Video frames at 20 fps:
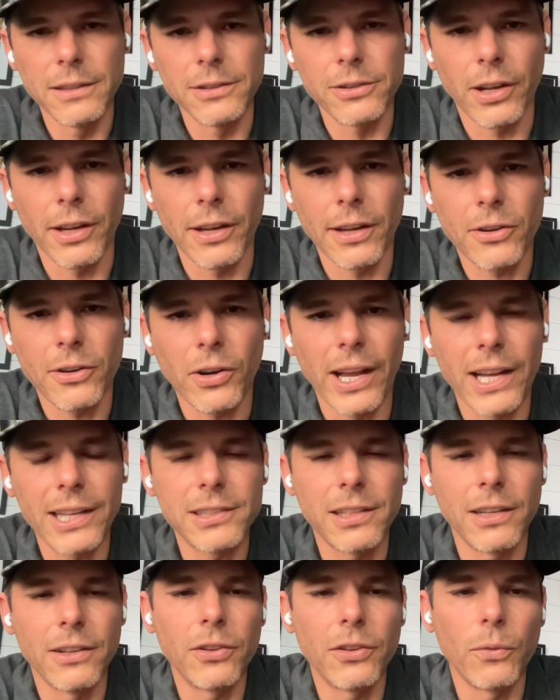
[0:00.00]
So I
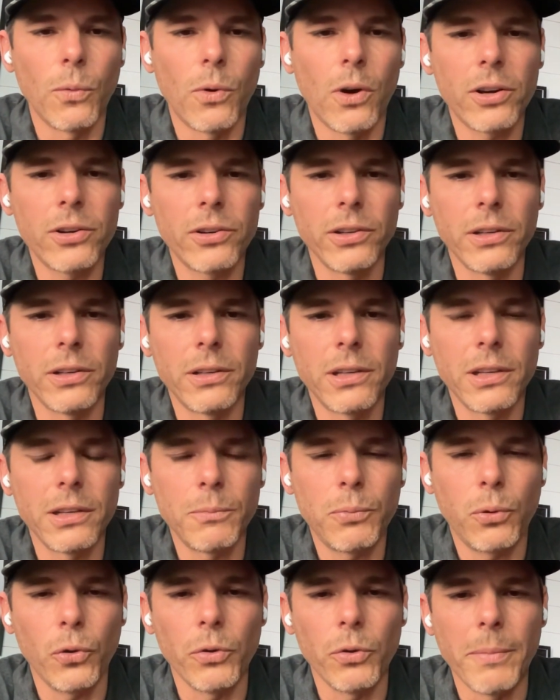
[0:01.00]
crashed into the water and
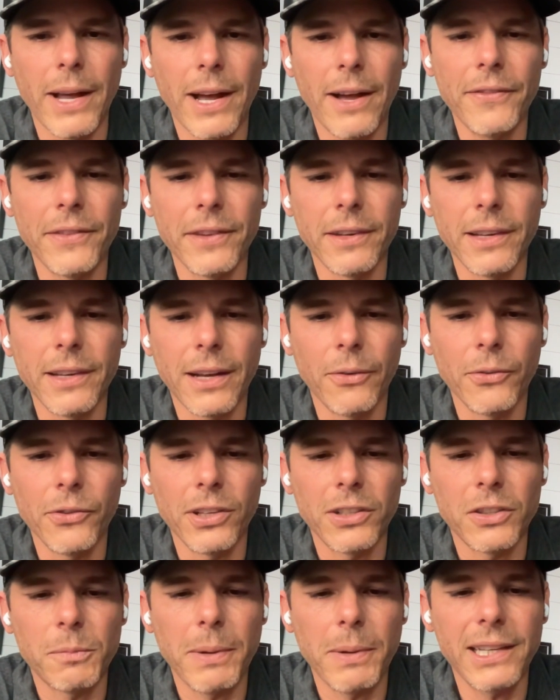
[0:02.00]
pulled him out, and I
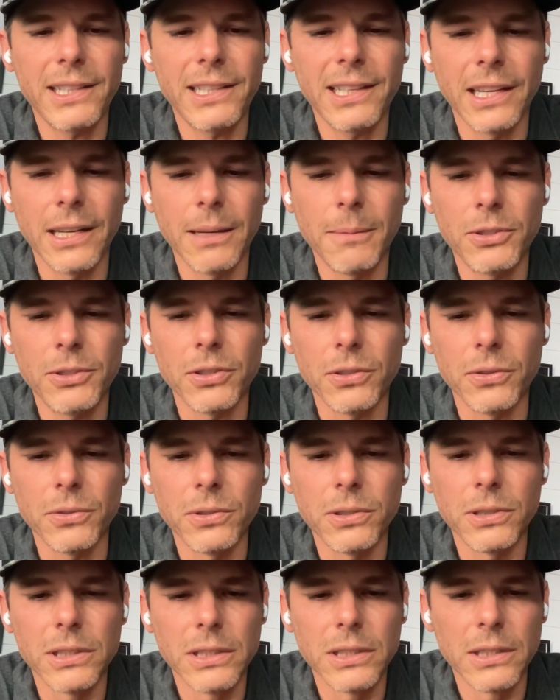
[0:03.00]
was expecting him
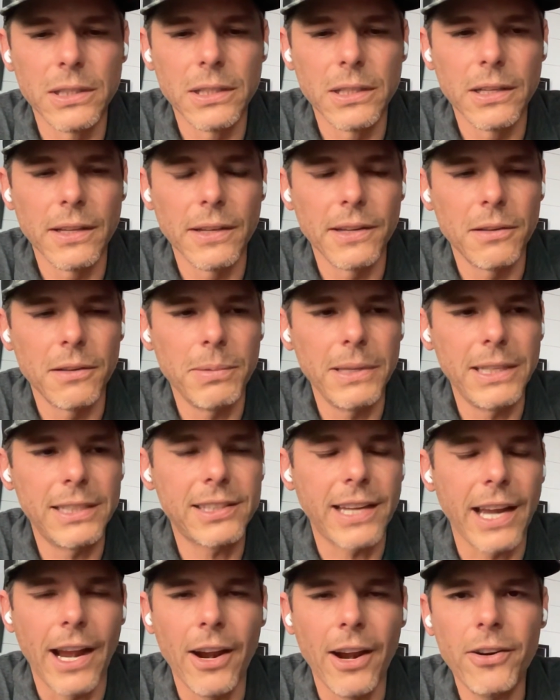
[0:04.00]
to be
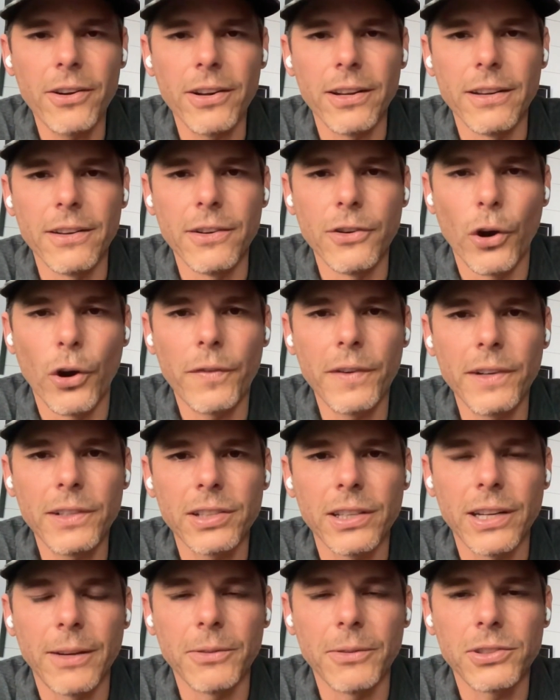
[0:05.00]
scared and
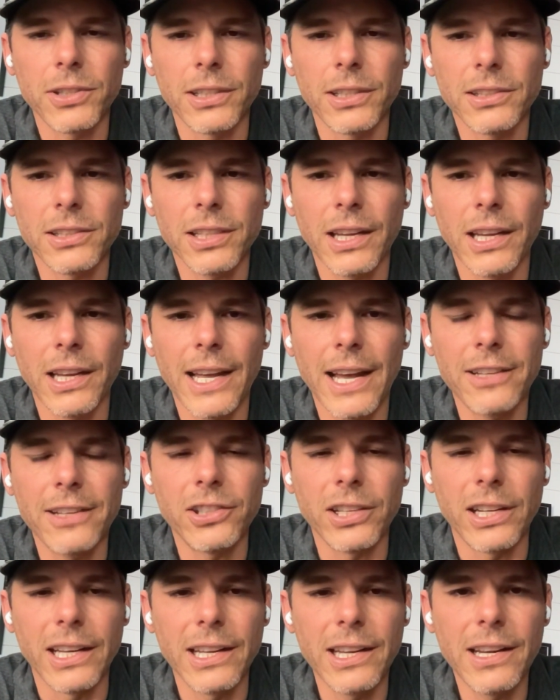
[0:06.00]
nervous, and I was going to say,
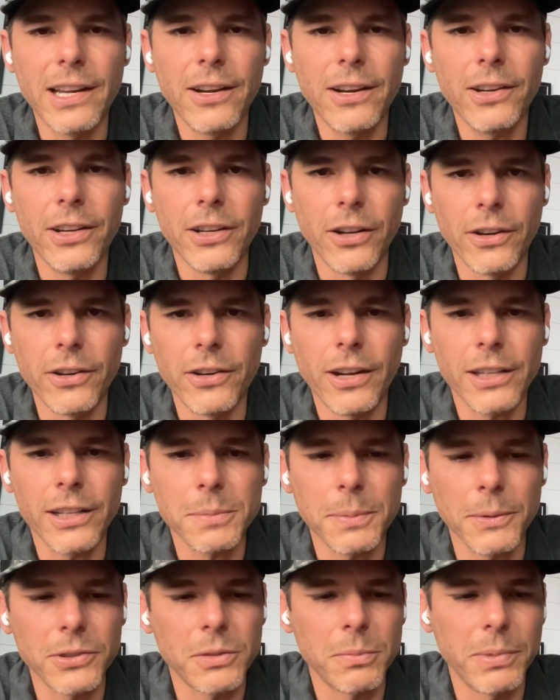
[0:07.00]
"How'd you get in here? You know you're
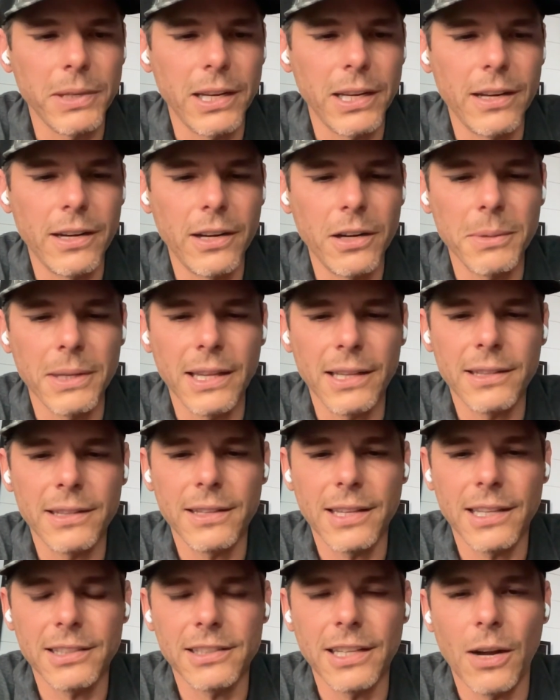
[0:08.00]
not supposed to be in here." But
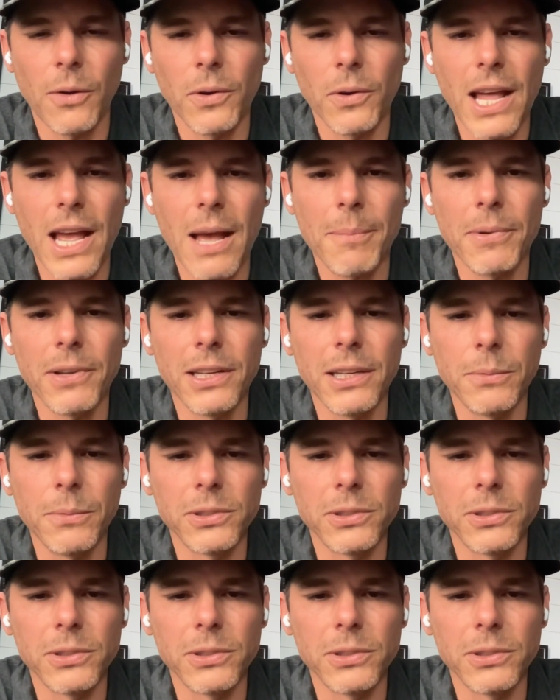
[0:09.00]
that's not what happened.